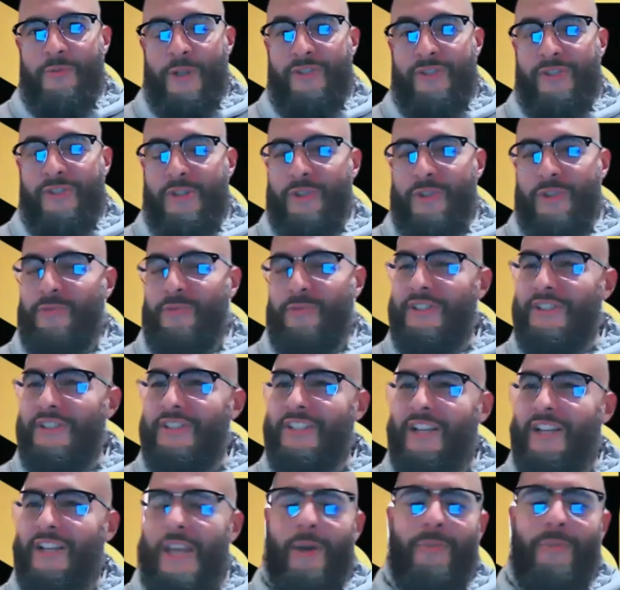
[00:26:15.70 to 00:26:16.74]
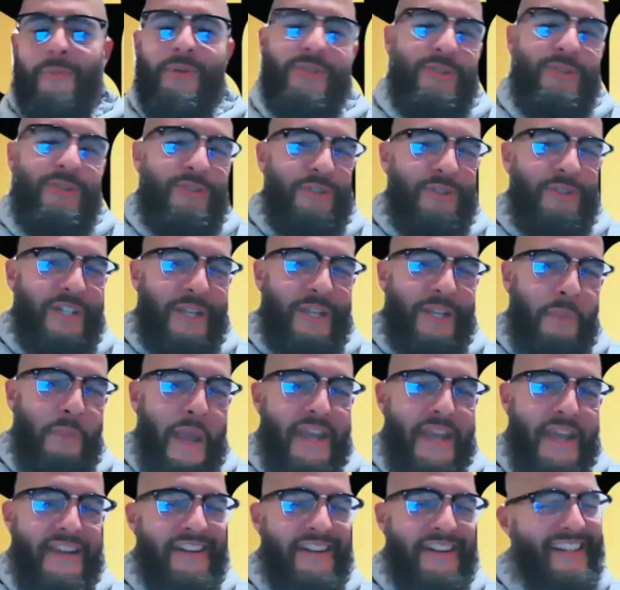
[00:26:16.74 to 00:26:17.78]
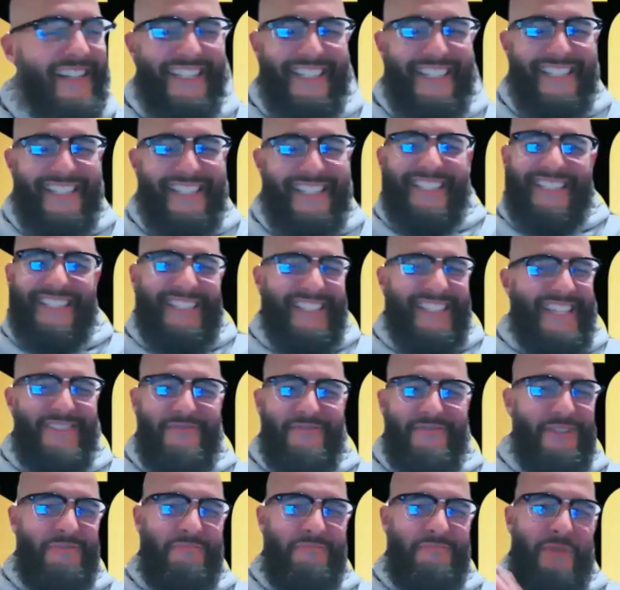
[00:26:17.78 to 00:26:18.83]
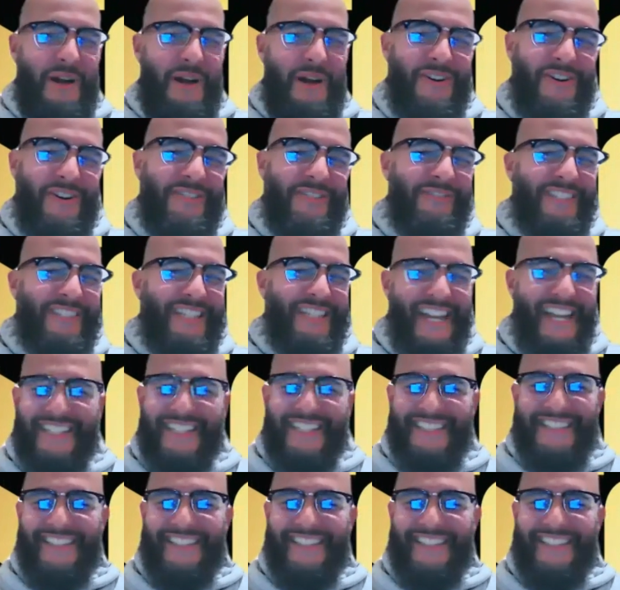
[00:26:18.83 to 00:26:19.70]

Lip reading: told me, he said, yeah, but you still get paid. So he was spot on with that,